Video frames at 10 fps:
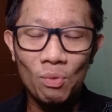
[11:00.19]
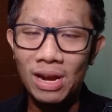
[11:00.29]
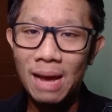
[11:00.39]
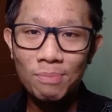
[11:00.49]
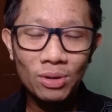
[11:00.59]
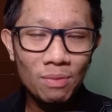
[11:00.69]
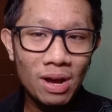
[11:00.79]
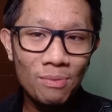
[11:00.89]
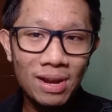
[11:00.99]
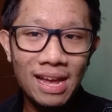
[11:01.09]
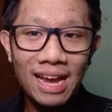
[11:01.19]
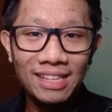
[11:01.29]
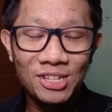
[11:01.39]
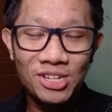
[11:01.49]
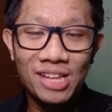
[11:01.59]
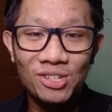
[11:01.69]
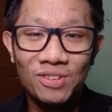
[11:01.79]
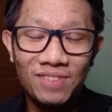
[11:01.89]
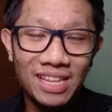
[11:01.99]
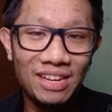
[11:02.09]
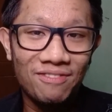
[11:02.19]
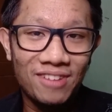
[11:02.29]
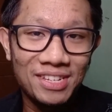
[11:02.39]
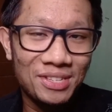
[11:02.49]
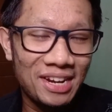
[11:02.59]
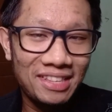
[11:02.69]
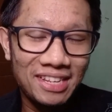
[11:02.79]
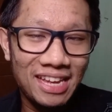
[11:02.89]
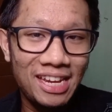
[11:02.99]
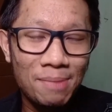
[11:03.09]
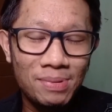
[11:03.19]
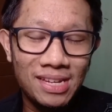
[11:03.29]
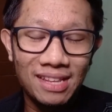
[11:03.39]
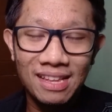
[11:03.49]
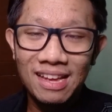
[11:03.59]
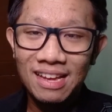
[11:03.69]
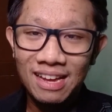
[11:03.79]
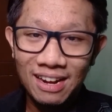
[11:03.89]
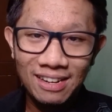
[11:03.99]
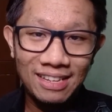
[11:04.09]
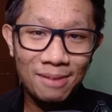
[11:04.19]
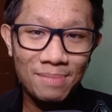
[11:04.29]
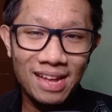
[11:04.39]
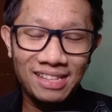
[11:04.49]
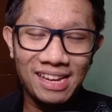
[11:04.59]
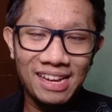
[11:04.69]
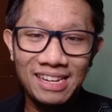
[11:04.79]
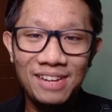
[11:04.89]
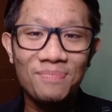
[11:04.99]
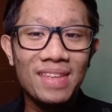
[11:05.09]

Wala pong nawawala, and the chances of getting frustrated and upset are dramatically